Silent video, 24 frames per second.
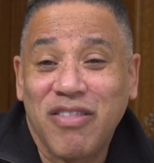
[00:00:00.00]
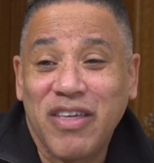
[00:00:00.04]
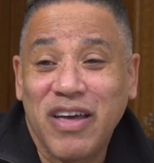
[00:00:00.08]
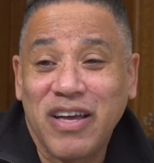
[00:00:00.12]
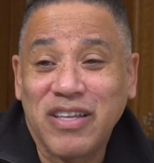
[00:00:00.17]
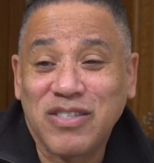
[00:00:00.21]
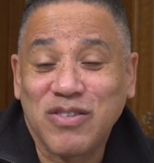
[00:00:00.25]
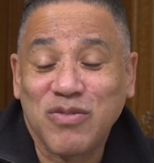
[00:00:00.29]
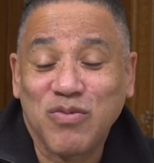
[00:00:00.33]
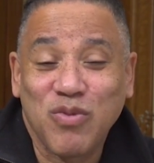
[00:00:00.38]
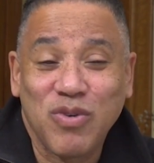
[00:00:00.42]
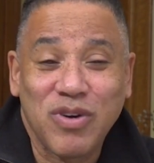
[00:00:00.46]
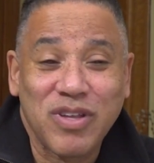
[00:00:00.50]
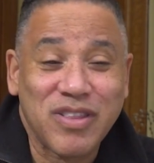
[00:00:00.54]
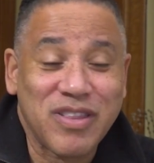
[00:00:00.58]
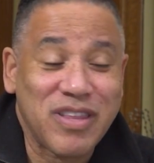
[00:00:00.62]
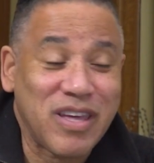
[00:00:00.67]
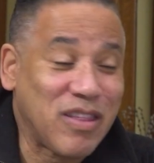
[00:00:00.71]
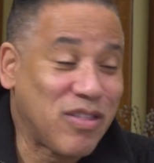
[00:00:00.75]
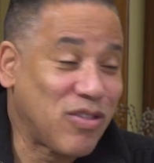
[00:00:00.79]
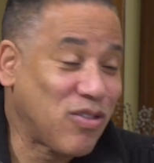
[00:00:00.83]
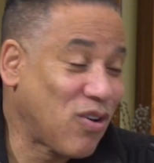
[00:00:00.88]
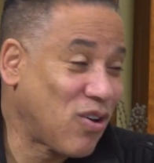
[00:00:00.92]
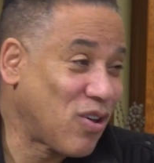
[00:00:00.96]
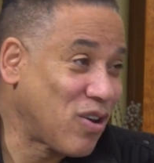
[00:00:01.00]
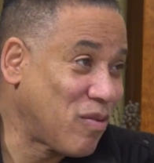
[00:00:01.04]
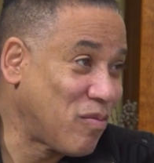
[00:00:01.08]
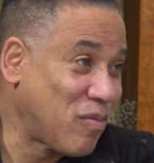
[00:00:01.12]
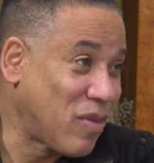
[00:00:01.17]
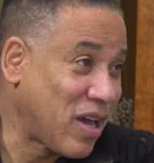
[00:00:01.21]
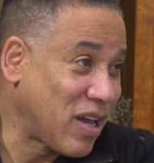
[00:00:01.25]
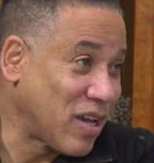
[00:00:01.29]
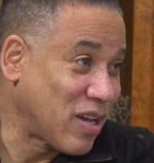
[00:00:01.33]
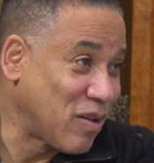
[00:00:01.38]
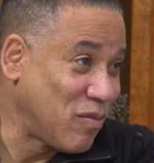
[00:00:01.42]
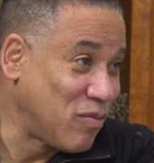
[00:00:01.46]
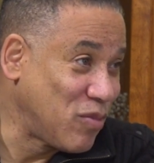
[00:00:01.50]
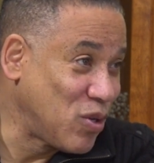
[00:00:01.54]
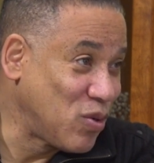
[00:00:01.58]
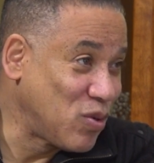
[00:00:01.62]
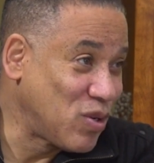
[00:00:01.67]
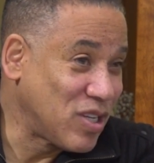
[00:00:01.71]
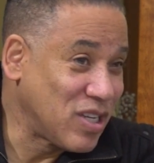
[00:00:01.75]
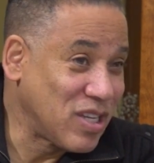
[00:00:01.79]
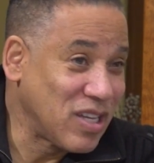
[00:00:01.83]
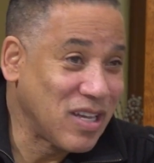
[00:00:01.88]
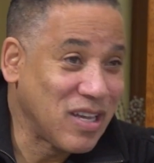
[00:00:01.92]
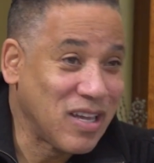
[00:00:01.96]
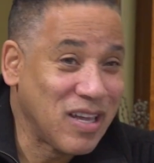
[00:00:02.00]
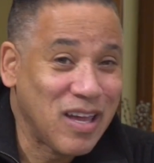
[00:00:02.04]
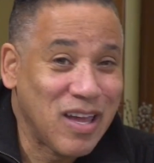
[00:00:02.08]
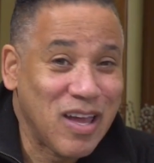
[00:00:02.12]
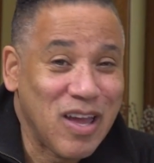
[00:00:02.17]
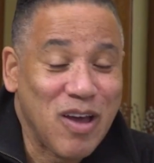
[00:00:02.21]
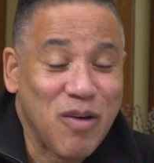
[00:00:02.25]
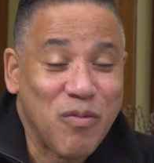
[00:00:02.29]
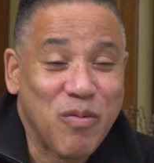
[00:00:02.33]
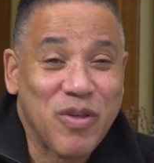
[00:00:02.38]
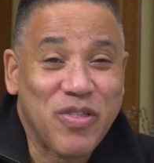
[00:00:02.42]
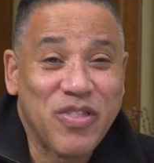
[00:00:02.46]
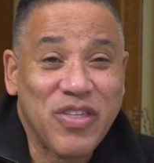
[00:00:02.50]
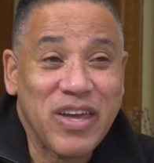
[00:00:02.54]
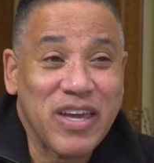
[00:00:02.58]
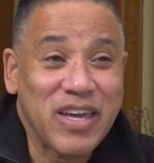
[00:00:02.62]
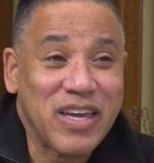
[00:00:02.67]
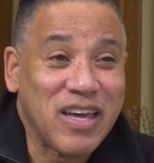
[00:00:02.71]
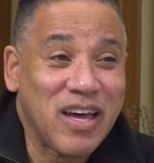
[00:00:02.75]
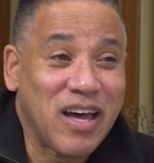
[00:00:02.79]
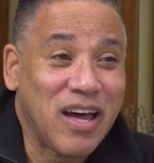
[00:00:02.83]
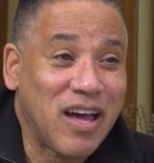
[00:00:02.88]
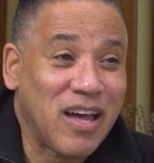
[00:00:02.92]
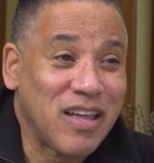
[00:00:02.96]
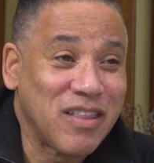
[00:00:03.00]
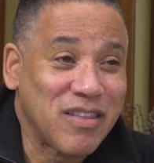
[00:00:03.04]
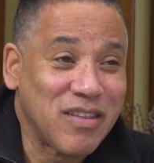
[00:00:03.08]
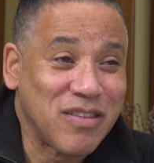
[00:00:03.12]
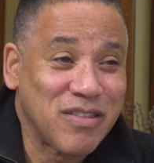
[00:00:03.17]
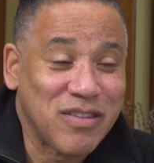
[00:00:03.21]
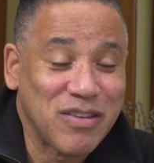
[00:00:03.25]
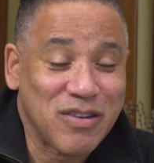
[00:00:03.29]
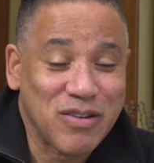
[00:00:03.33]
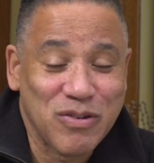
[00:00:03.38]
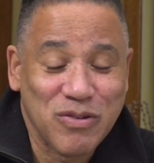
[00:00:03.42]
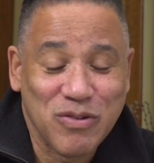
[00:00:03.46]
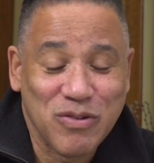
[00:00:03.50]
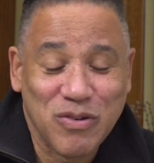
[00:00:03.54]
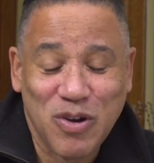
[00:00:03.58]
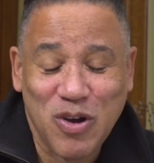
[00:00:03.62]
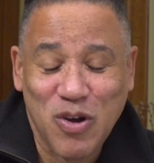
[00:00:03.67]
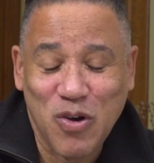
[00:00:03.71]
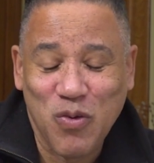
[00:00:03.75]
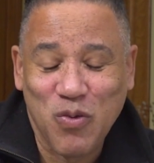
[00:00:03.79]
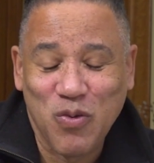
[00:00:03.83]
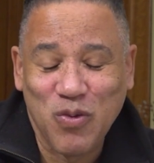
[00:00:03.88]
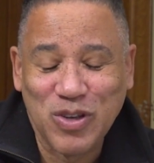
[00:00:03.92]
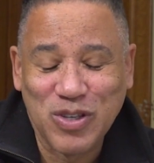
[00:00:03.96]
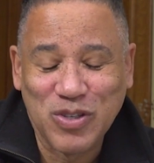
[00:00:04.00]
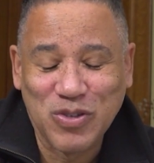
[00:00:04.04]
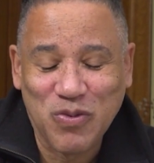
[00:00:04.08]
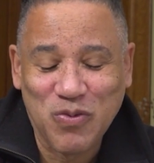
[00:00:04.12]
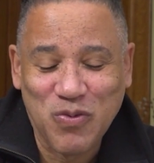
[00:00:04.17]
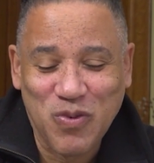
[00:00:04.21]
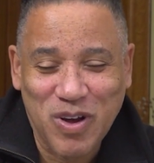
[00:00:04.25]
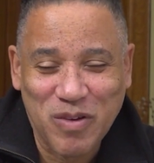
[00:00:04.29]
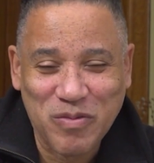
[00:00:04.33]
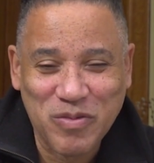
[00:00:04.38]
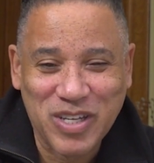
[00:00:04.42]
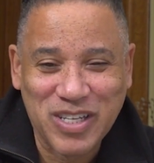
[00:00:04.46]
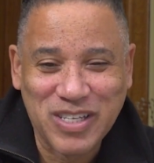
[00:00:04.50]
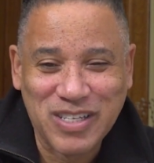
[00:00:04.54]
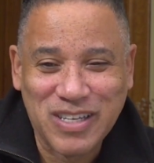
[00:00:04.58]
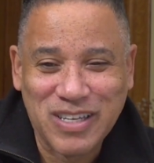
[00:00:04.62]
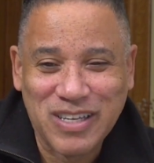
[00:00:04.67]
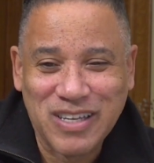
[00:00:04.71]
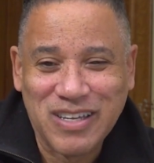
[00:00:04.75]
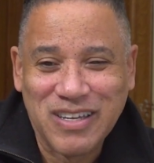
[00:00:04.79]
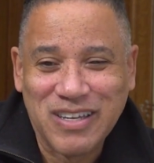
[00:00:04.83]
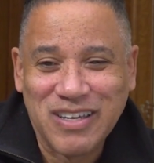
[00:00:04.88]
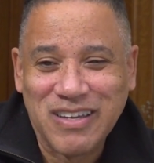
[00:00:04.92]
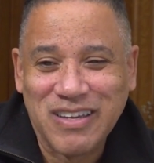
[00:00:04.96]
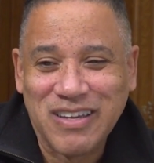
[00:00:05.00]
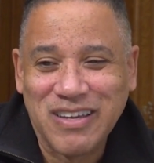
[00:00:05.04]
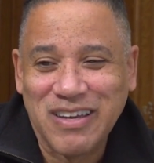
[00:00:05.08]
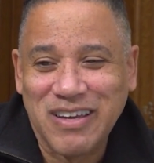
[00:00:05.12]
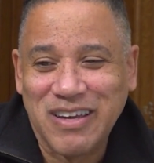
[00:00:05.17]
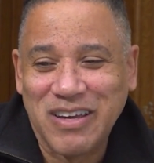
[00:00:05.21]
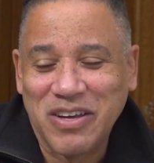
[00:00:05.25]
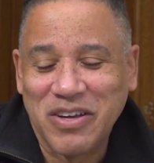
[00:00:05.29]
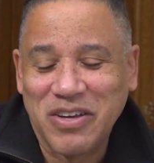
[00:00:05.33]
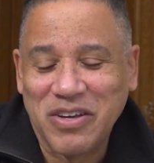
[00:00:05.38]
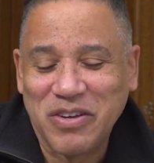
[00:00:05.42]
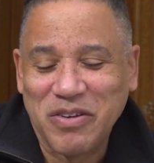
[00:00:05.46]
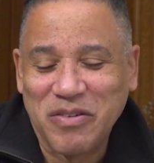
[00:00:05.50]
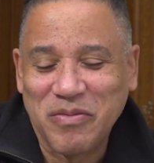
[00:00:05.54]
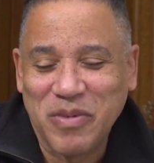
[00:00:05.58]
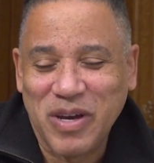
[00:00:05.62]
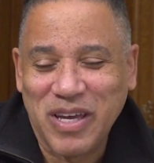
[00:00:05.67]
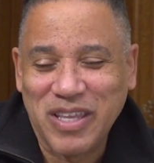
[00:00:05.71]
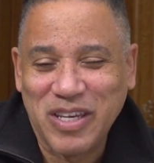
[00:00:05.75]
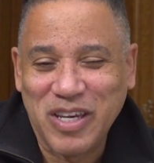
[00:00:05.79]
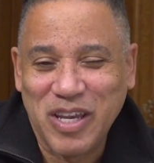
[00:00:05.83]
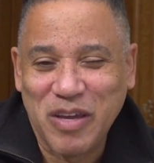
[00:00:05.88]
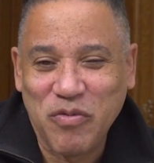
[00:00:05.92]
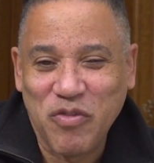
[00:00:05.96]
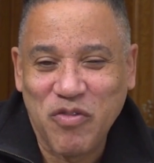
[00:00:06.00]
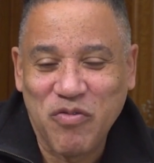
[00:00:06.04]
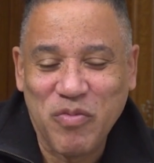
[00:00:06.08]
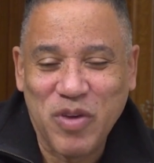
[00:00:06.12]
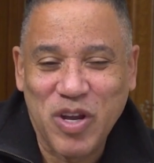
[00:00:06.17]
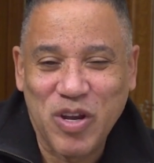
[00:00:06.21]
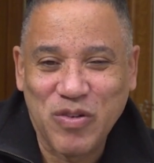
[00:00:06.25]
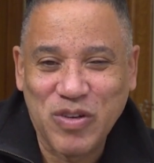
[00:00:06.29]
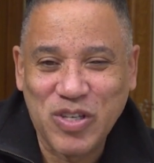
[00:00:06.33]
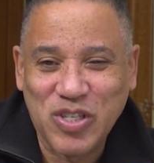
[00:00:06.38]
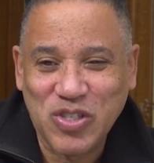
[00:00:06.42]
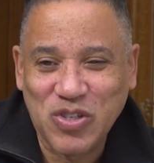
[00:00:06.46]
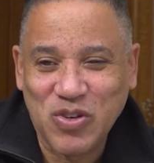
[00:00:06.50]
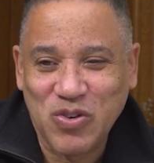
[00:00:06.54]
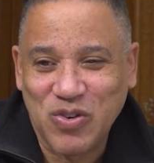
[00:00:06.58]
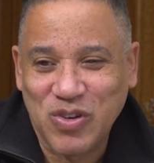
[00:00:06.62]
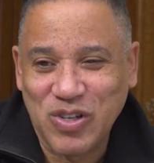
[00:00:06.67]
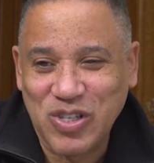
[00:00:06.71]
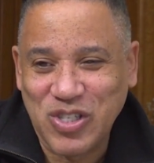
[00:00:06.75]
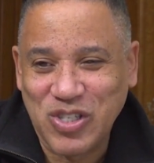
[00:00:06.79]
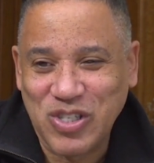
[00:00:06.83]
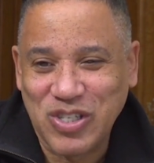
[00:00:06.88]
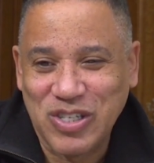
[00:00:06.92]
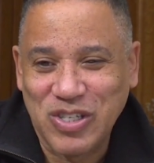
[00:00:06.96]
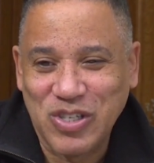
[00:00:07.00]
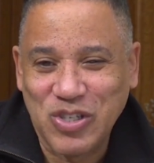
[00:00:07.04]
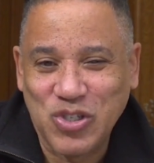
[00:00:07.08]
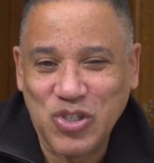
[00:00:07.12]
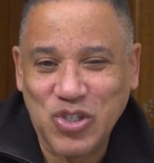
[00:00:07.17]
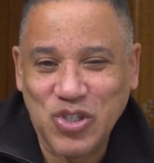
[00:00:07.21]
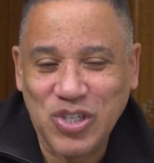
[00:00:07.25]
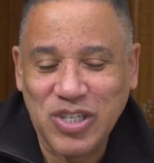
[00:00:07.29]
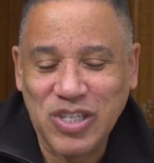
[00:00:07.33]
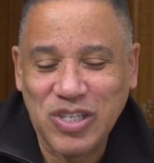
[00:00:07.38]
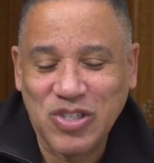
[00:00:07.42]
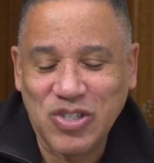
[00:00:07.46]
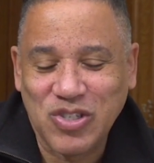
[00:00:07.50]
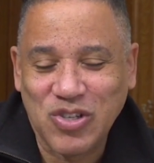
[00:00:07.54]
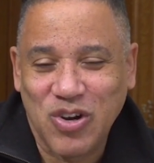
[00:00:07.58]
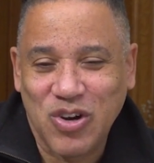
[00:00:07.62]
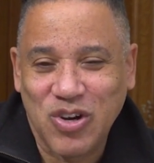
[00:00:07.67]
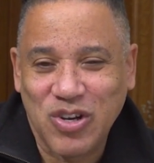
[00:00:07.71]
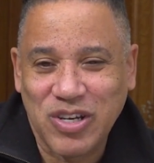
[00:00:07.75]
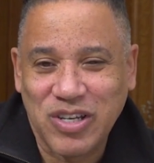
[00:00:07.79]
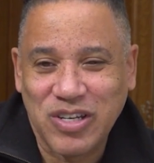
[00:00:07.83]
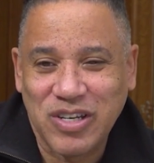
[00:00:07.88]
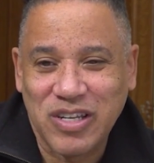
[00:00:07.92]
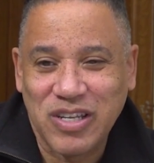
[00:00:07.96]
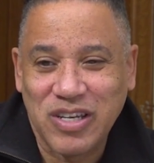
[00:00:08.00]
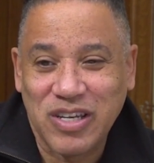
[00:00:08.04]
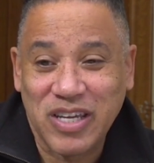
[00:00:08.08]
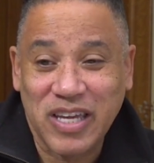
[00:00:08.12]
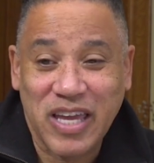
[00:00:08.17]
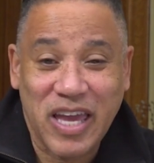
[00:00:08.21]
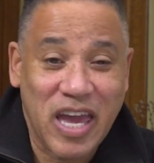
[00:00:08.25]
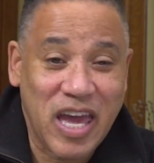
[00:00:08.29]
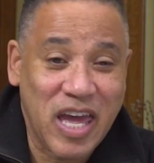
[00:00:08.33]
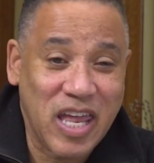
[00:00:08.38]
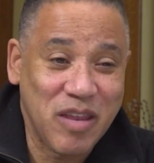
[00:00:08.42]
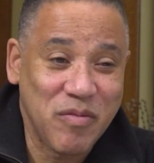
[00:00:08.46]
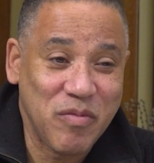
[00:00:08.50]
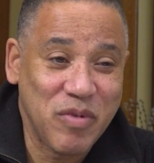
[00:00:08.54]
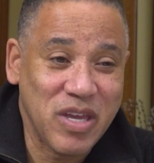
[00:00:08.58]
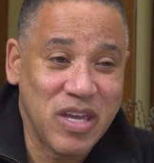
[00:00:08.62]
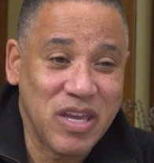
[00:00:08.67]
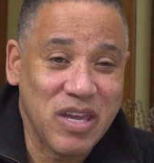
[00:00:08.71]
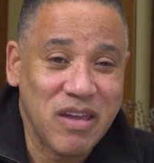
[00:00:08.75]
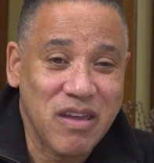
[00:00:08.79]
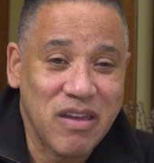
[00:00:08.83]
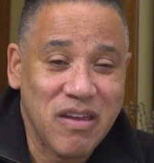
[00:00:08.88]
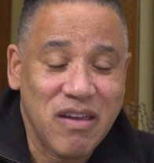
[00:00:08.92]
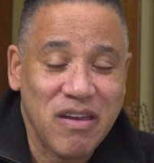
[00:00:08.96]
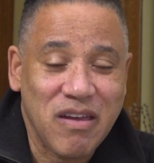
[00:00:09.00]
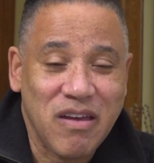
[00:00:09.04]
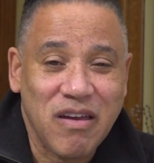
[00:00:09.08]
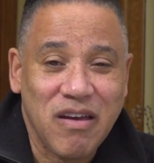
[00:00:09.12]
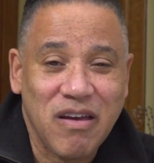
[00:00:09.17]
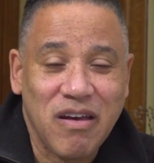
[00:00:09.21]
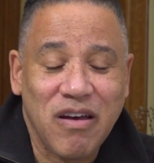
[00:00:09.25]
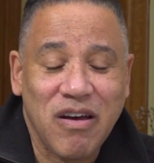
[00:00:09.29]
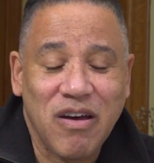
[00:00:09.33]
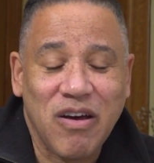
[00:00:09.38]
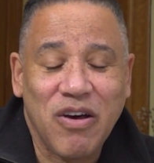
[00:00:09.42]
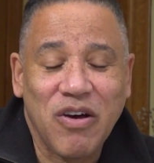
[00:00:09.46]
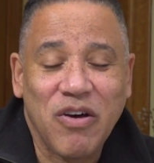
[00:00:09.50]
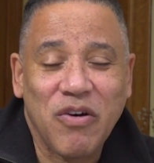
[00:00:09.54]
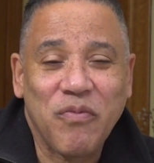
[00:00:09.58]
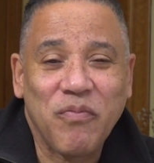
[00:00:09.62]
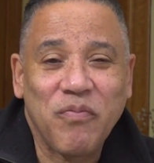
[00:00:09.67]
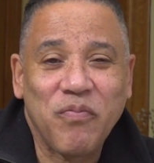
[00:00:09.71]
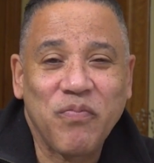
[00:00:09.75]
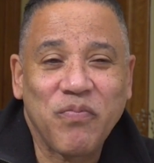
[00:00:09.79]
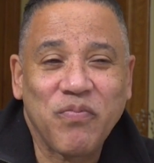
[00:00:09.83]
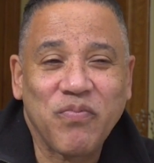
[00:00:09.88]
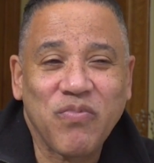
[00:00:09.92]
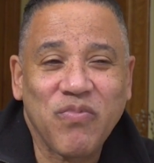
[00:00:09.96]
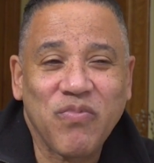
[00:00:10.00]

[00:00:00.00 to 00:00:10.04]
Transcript: that's what they thought in my community. But thank God that there was a woman by the name of Mary Sorensen. She started an academy called